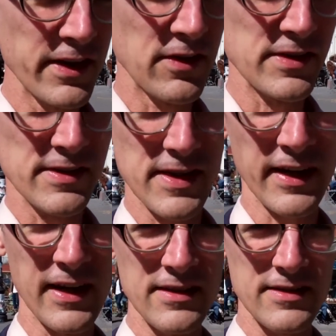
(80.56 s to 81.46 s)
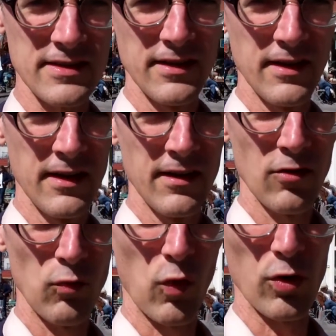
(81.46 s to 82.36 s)
the second
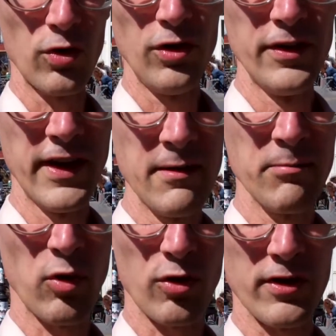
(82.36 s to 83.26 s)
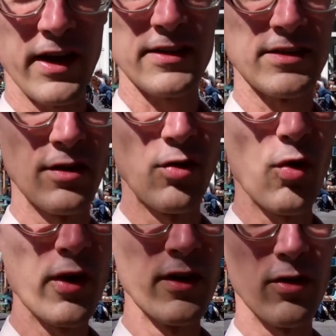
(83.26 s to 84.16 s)
world import next to
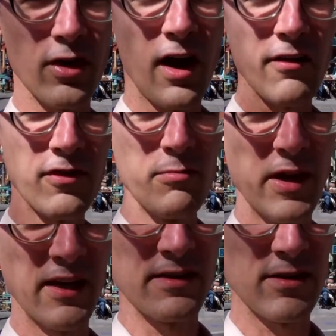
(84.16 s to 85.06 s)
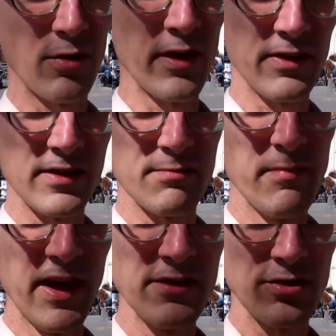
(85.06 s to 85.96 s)
oil. Coffee beans are like this
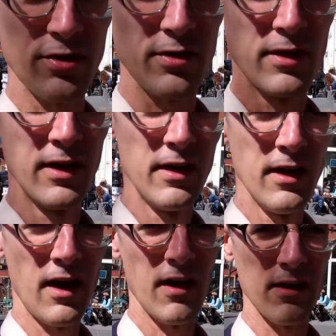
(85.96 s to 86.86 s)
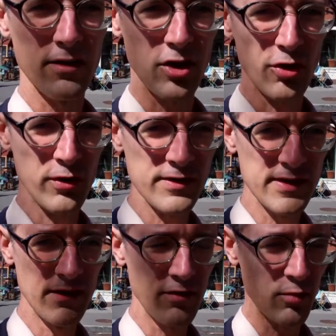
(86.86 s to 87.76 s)
major
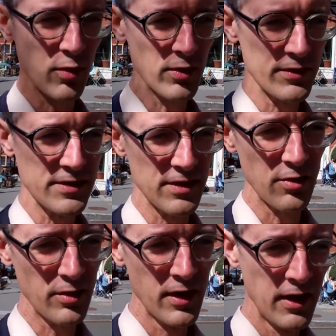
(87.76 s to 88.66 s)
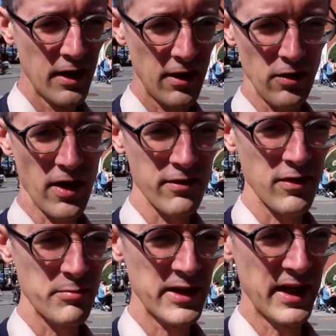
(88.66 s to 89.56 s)
currency of the world. So a lot of
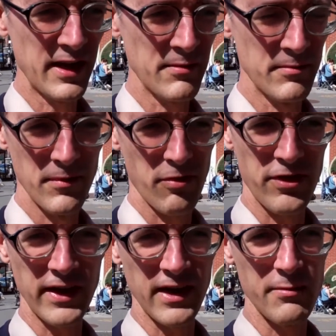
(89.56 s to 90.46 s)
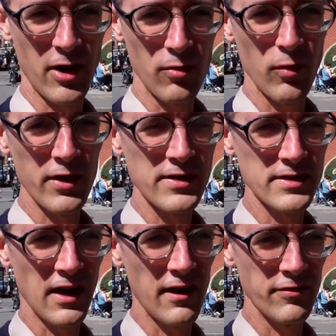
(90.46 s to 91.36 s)
it became thinking about, what
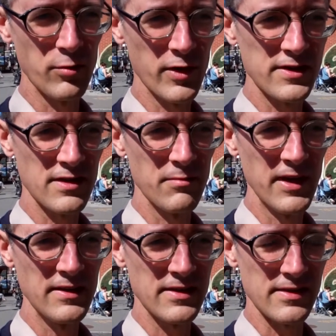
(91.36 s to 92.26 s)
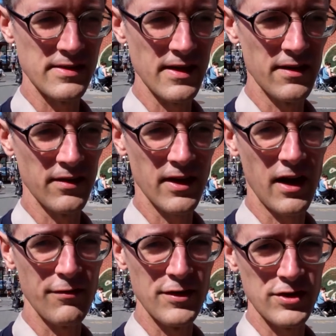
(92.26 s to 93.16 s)
is coffee? What does it mean to sit in the
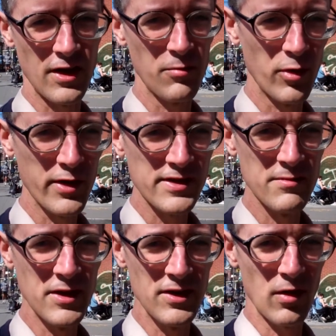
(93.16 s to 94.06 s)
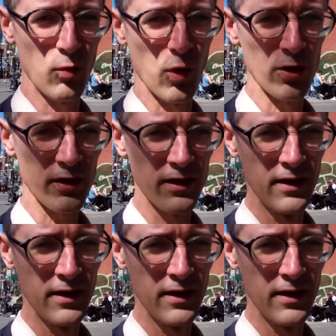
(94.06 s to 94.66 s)
coffee shop? What does it mean that work